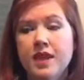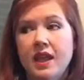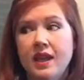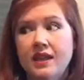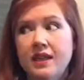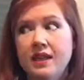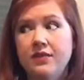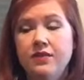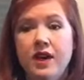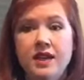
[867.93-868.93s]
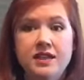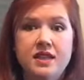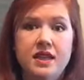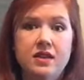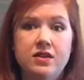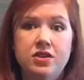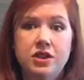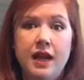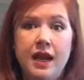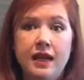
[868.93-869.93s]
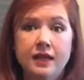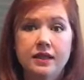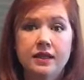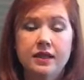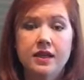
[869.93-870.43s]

And if I stay on track,